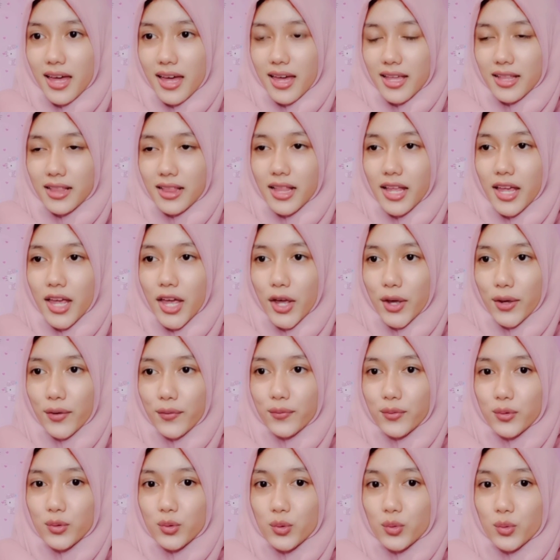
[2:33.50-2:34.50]
I will
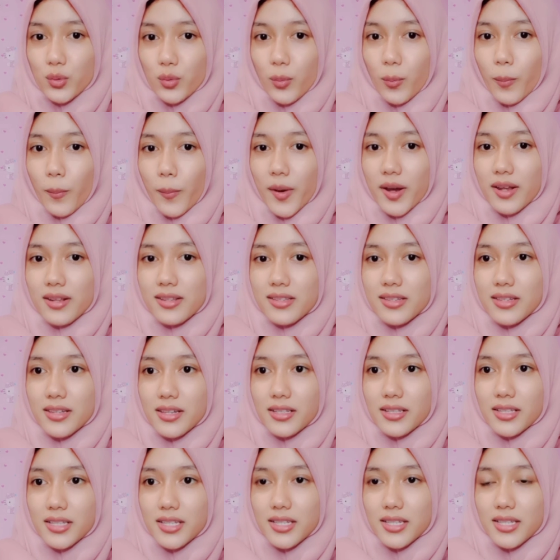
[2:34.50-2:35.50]
have 2
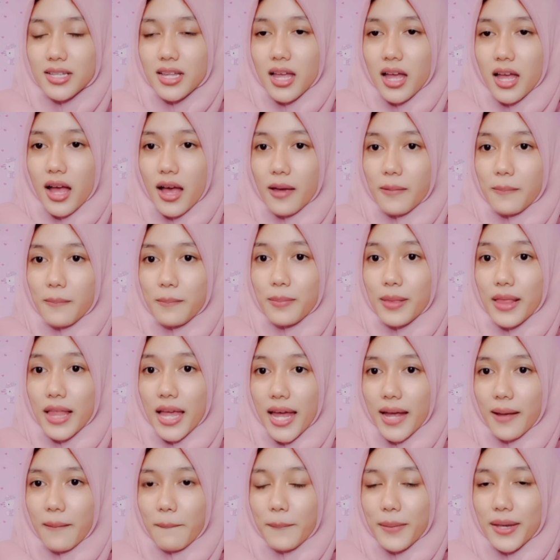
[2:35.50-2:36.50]
pencils, a
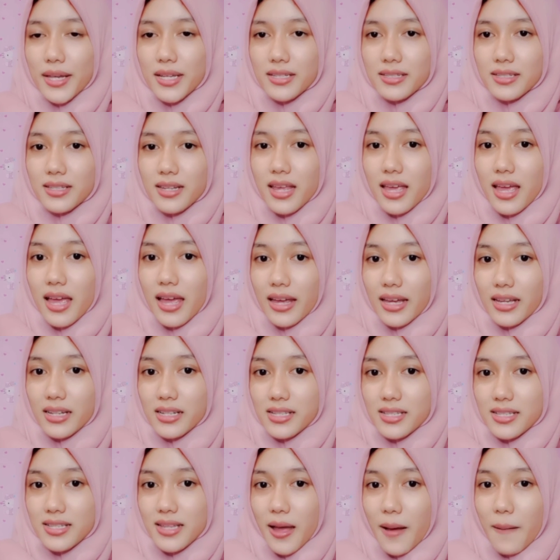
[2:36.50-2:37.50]
black pen,
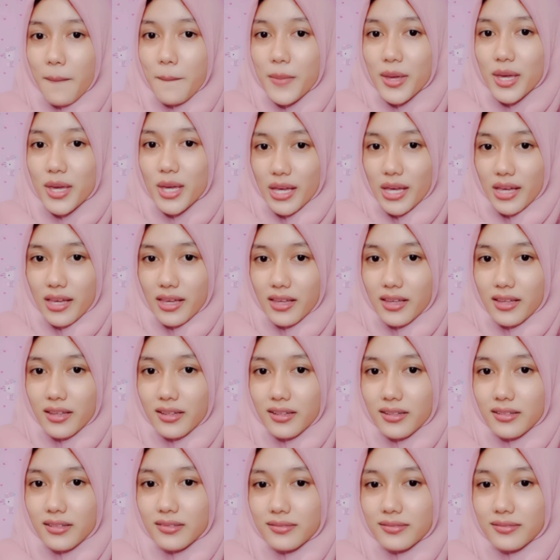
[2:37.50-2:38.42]
and some ink.